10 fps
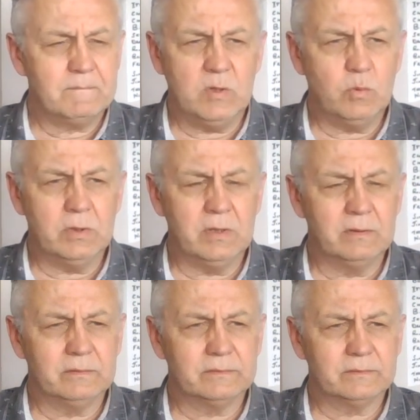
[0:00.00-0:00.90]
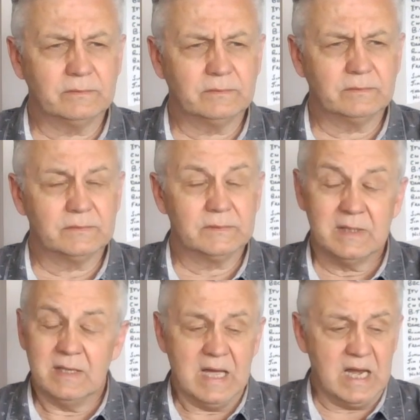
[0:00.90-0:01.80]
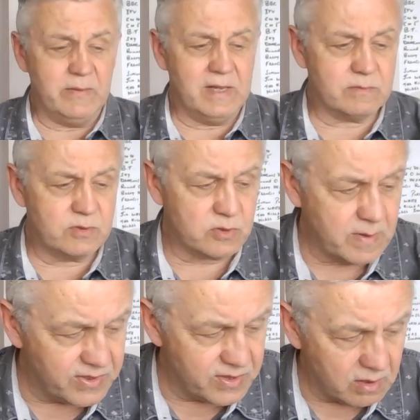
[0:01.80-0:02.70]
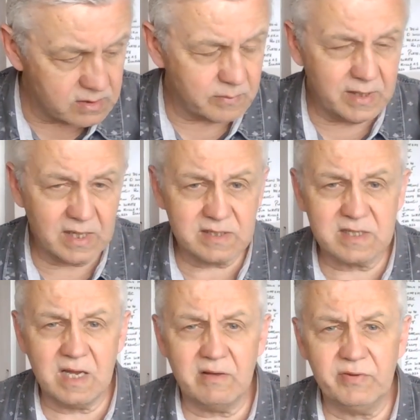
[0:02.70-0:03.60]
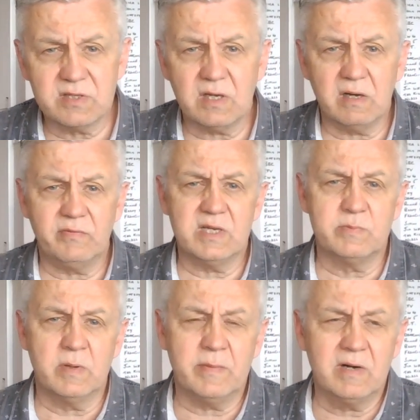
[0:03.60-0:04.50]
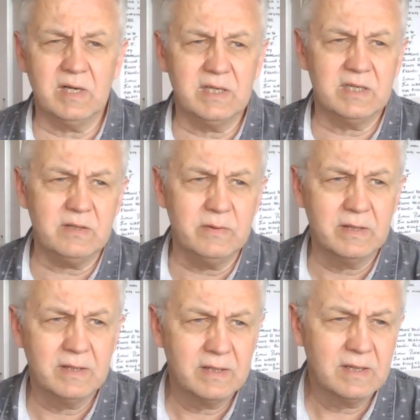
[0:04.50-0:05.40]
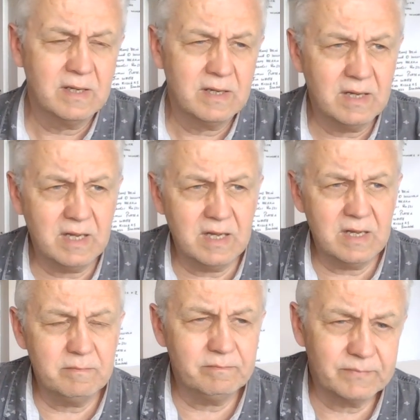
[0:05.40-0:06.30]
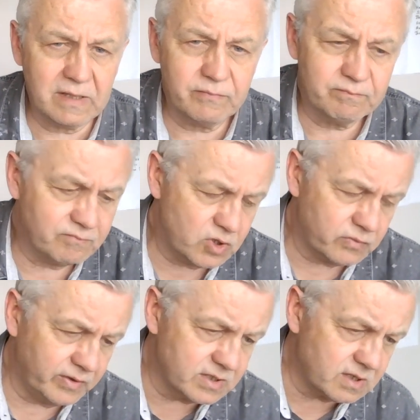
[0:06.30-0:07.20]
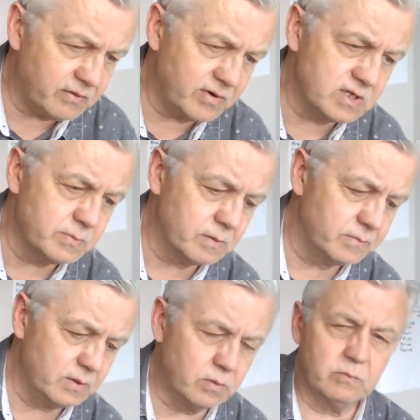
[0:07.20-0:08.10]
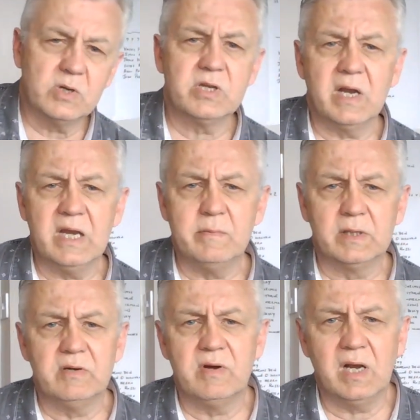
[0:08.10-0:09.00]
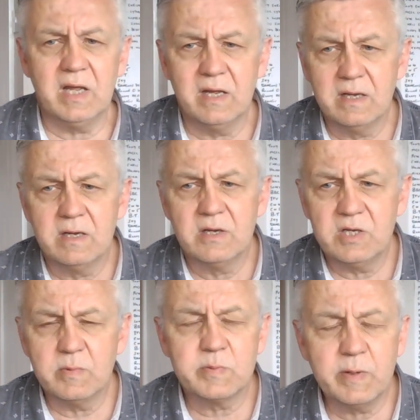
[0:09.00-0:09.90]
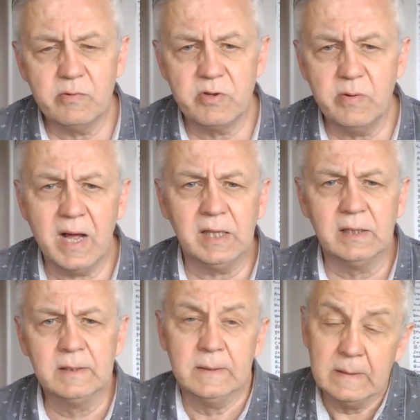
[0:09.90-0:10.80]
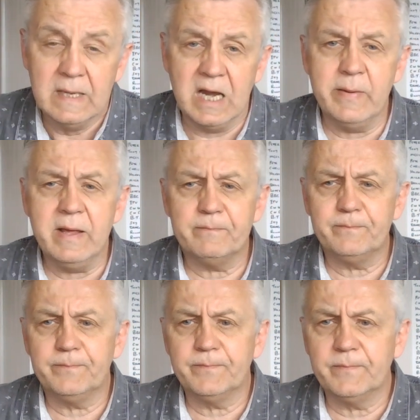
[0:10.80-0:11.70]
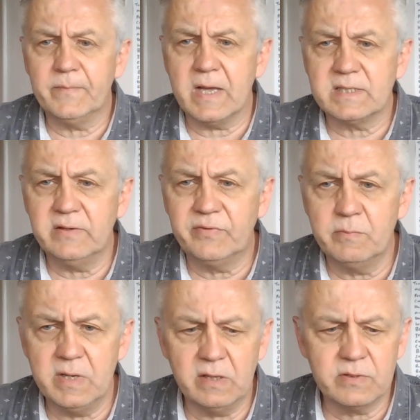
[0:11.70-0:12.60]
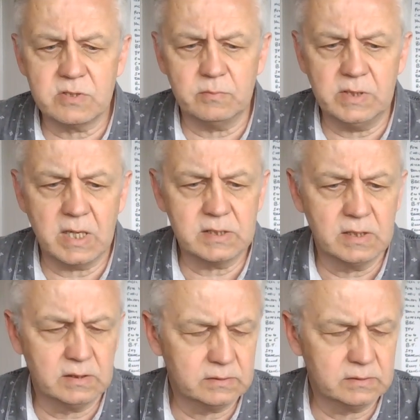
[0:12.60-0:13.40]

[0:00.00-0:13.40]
You wouldn't. Anyway, that was just my thoughts. I mean, as I say, I feel sorry for his mum, I really do. I just feel sorry for his mum. You wouldn't wish that on anybody, really. She must be going through hell. Anyway, that's it from me on the subject.